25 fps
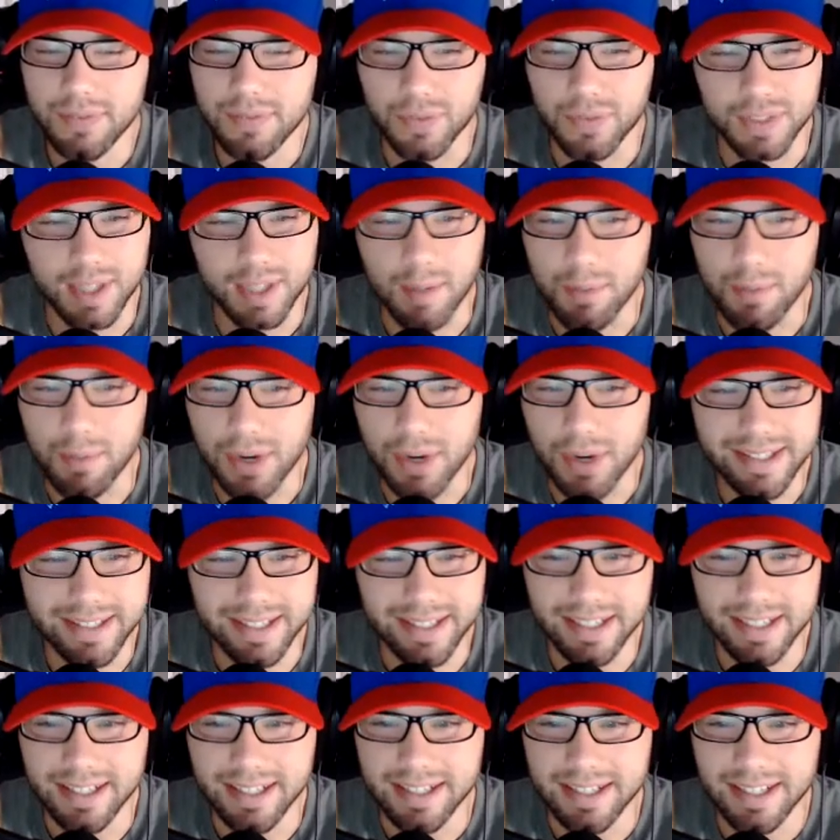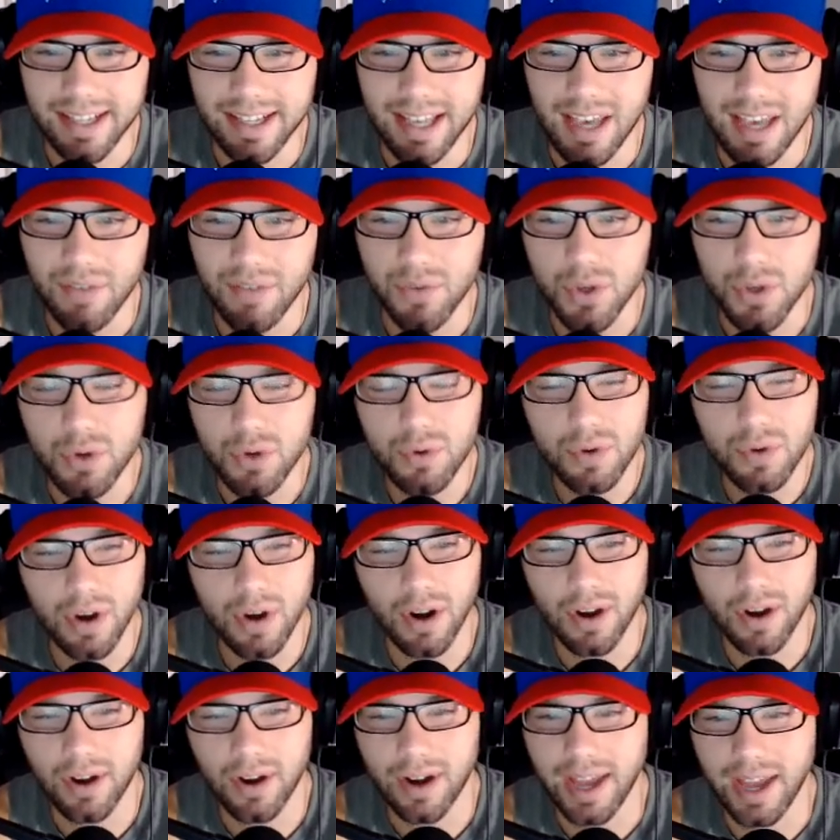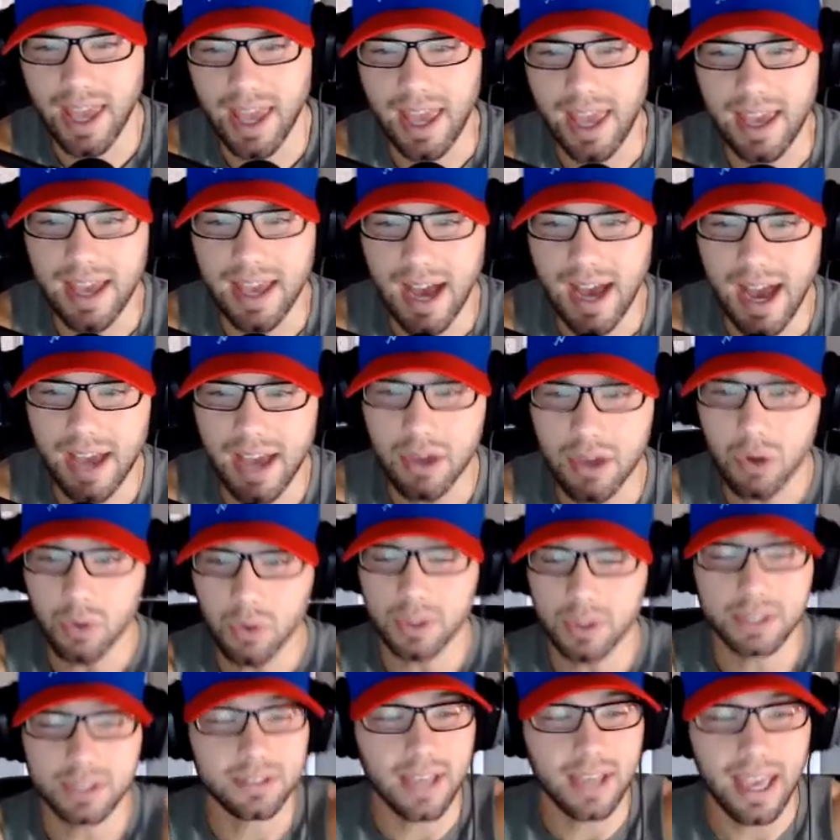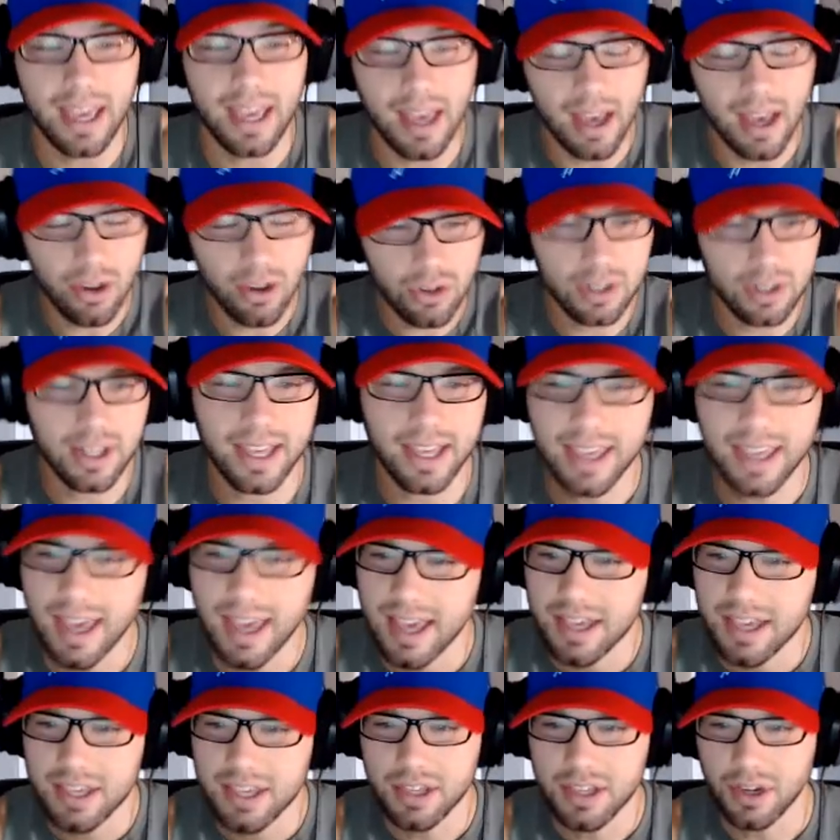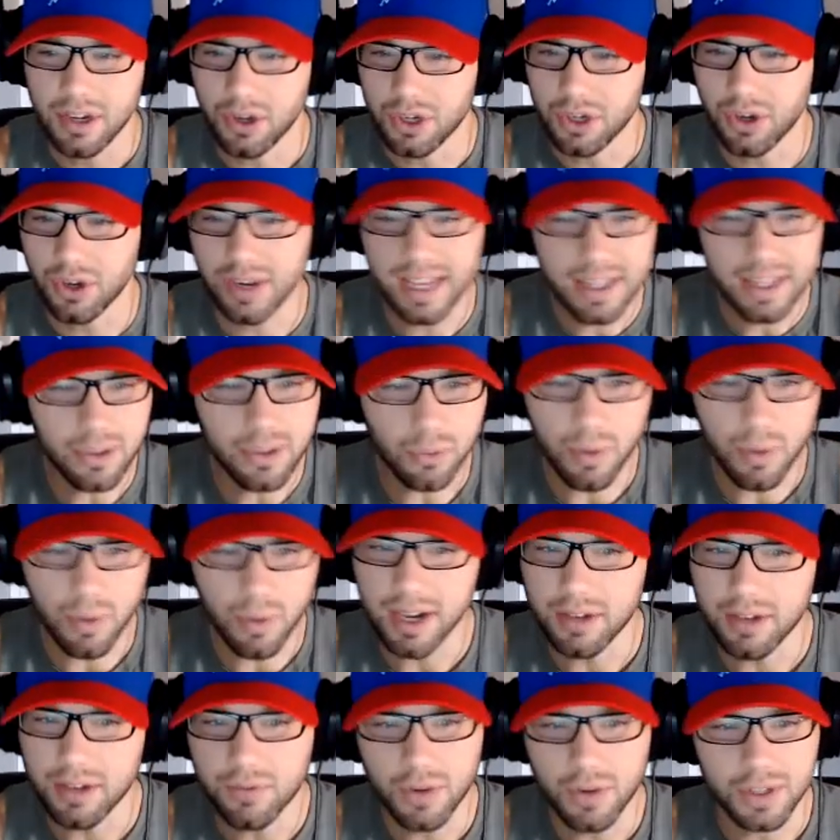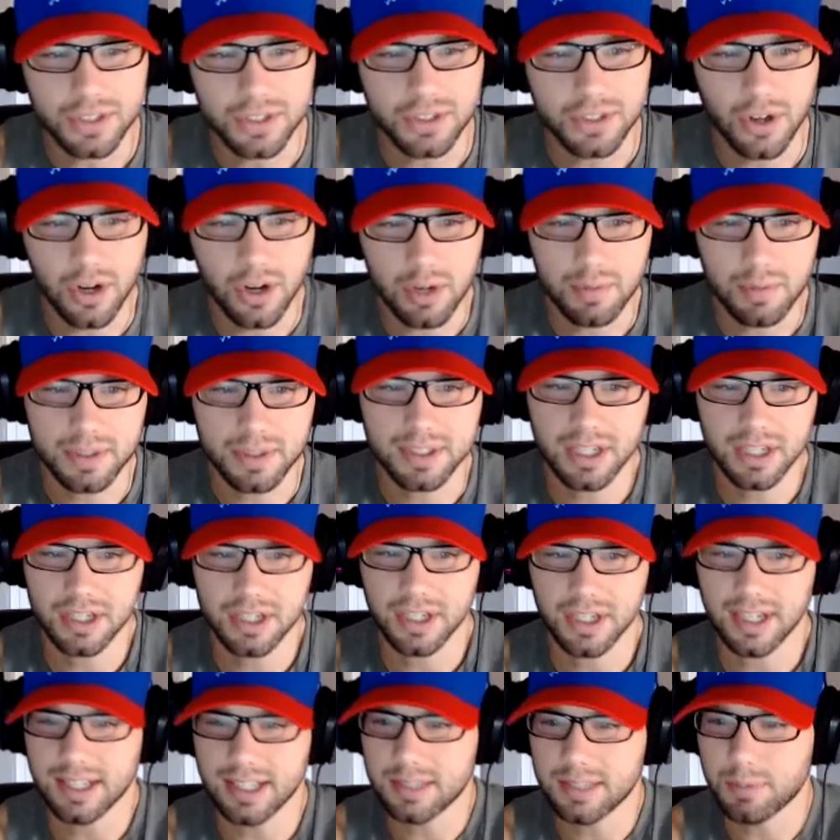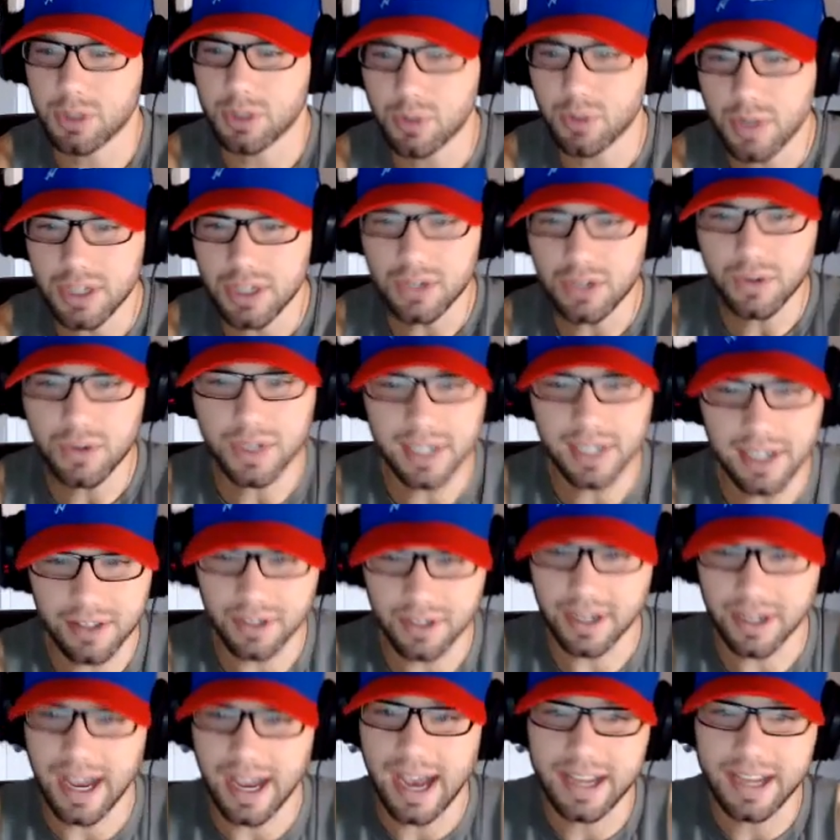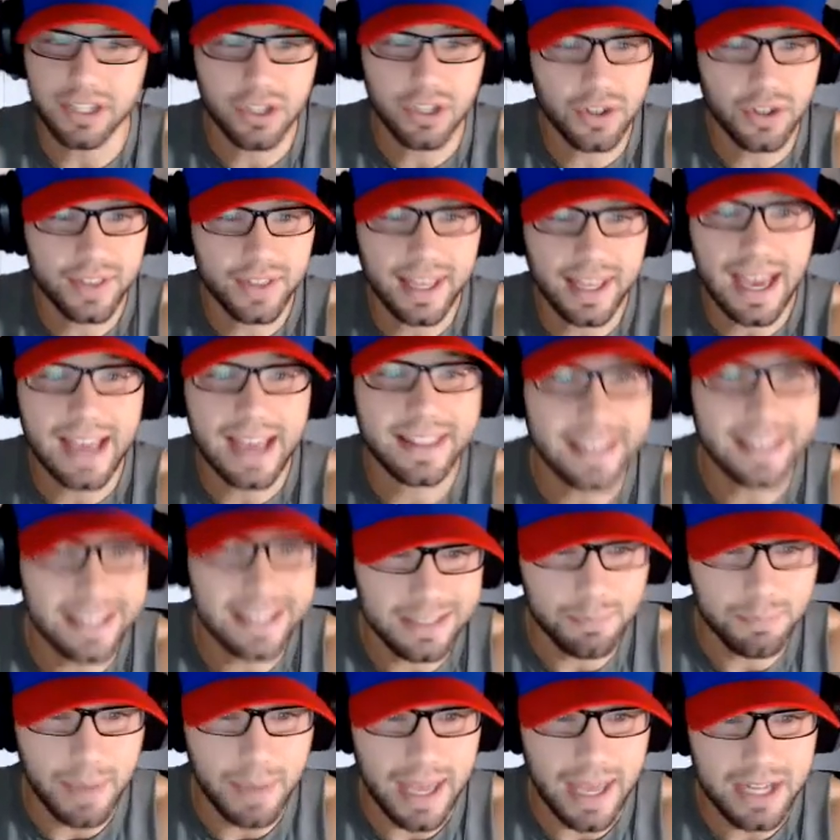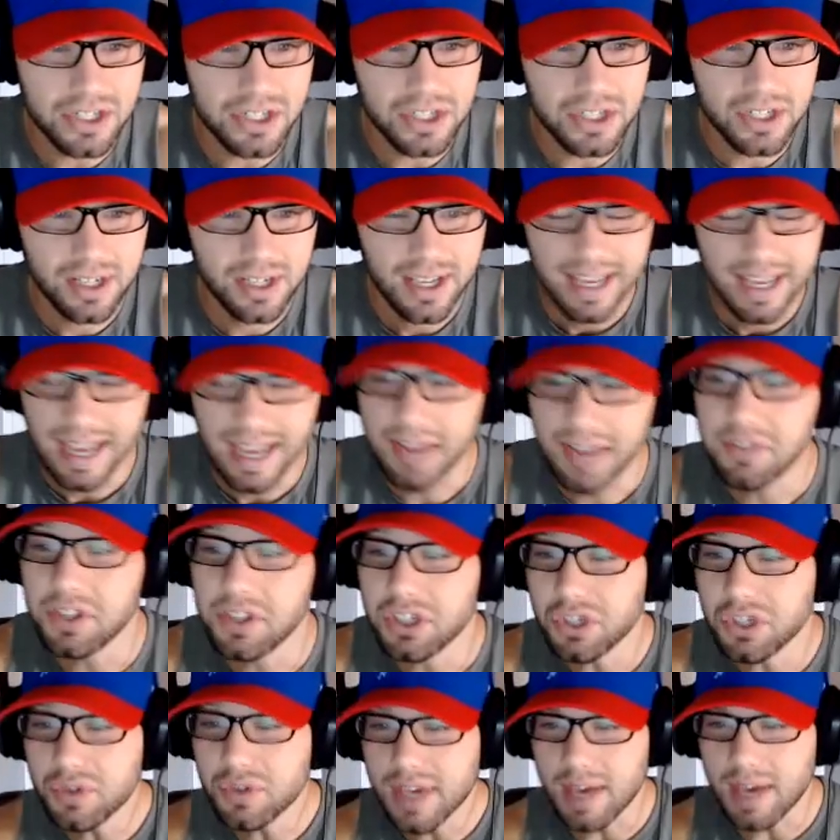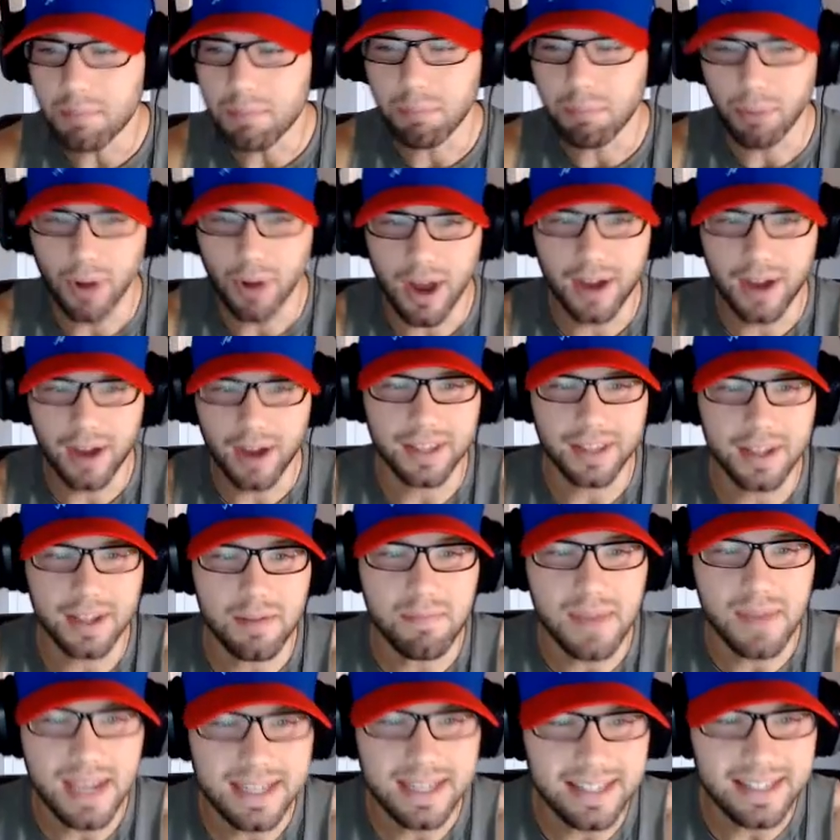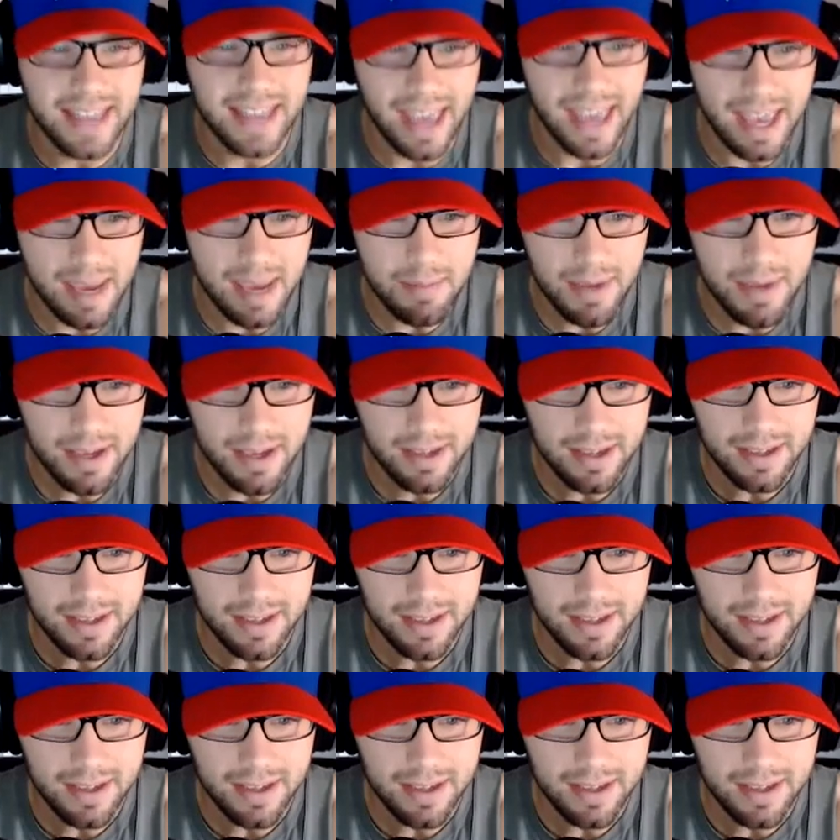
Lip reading: some reason, if you are a guy who is you're in the running for a starting position, it's between you and another guy, and you're the guy that gets benched, and then you get brought in mid-game.